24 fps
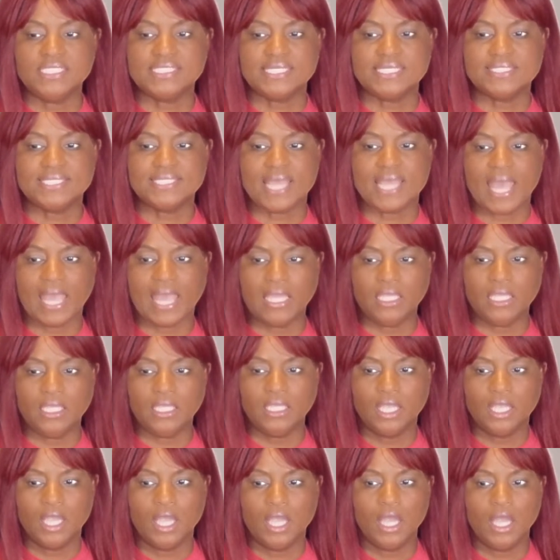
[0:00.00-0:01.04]
day,
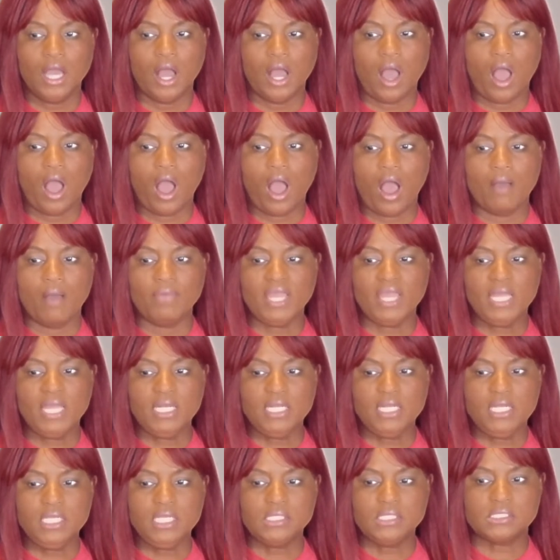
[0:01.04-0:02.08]
and
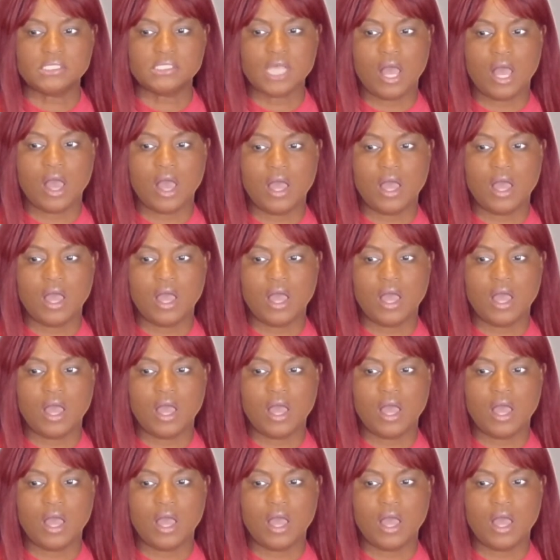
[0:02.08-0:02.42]
it's